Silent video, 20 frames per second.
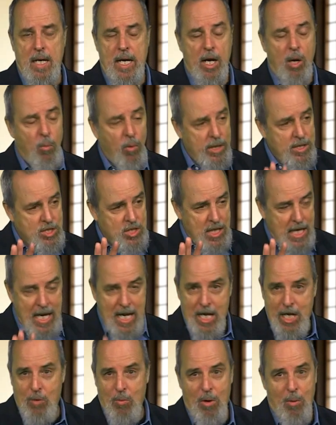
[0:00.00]
I don't want to
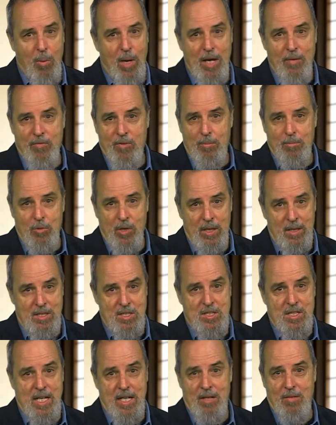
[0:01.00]
scare you away from real
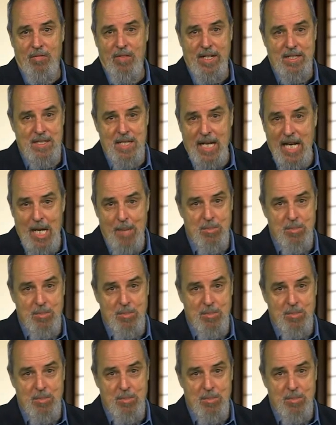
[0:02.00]
estate investing,